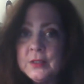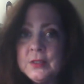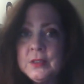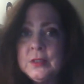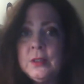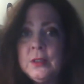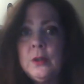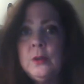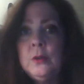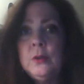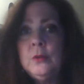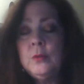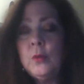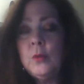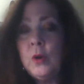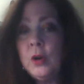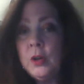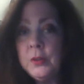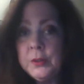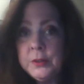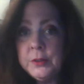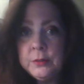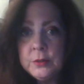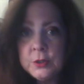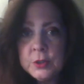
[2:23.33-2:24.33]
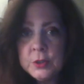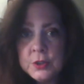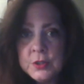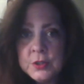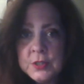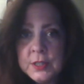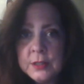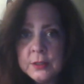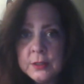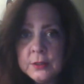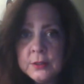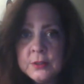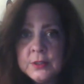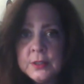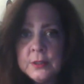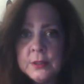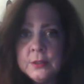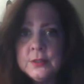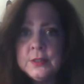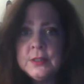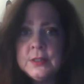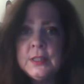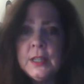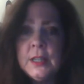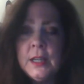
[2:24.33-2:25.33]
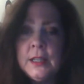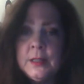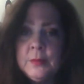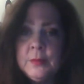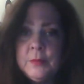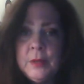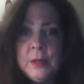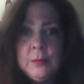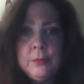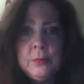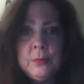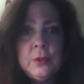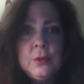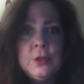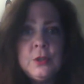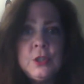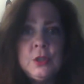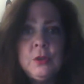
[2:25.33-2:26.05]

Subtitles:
So all the New Jersey Ghost Hunter Society members,